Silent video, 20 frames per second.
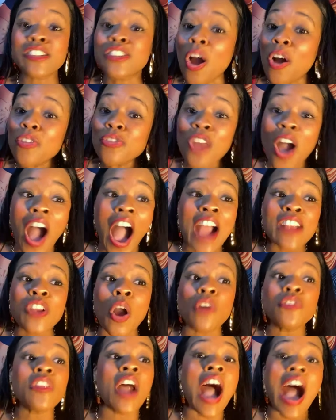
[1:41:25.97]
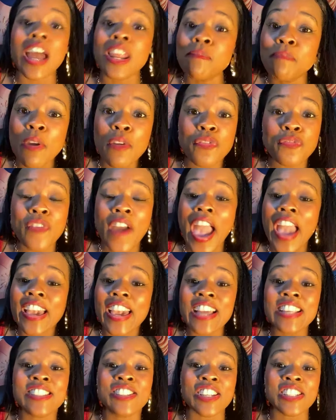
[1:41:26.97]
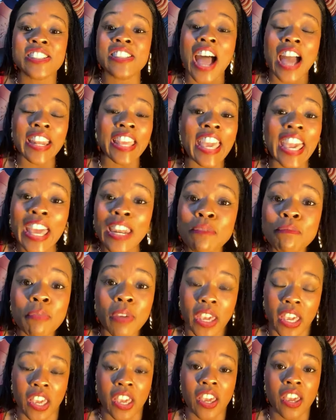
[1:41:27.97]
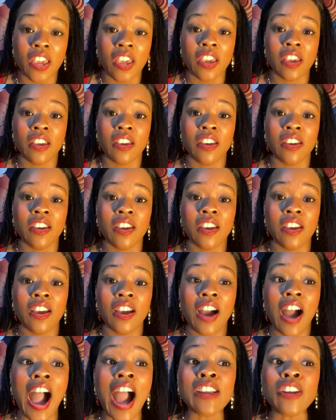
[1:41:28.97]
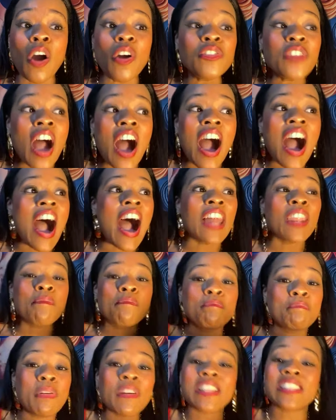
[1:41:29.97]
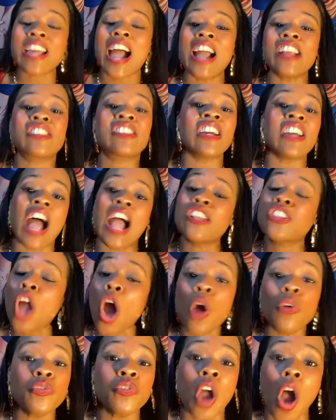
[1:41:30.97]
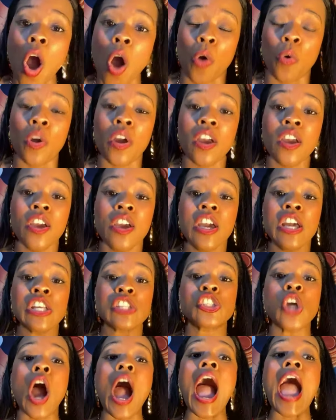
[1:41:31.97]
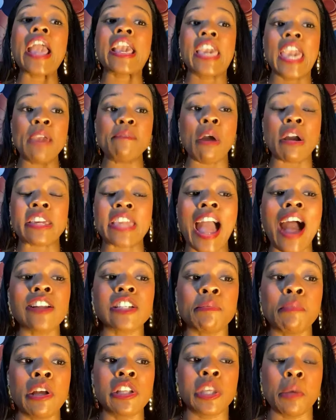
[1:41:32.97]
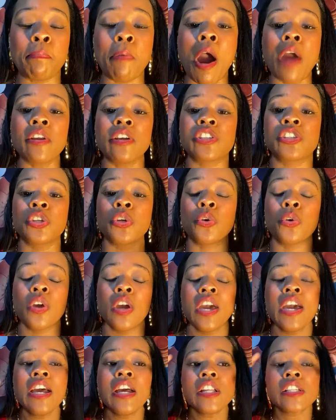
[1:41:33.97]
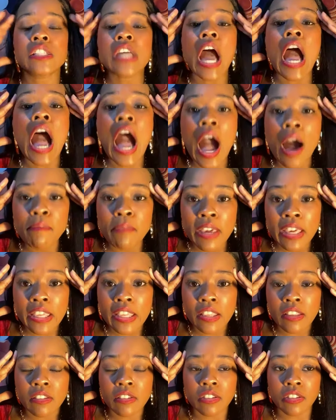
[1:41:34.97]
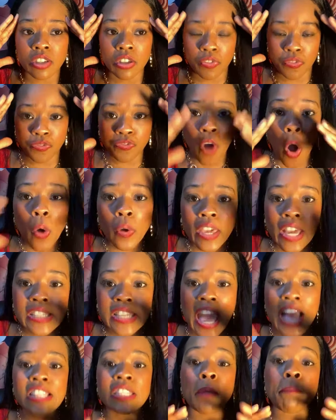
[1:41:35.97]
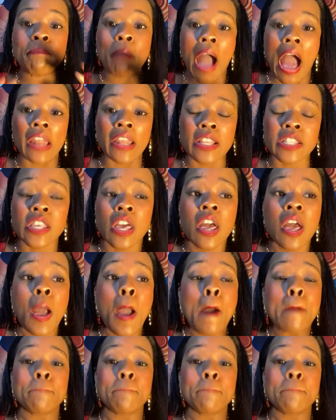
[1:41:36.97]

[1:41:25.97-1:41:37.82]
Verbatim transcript: I don't know. I don't know how to be fake. It's just not in me. I don't know how to put. I just, I don't know. So I keep accountability partners to to help me to focus and to balance.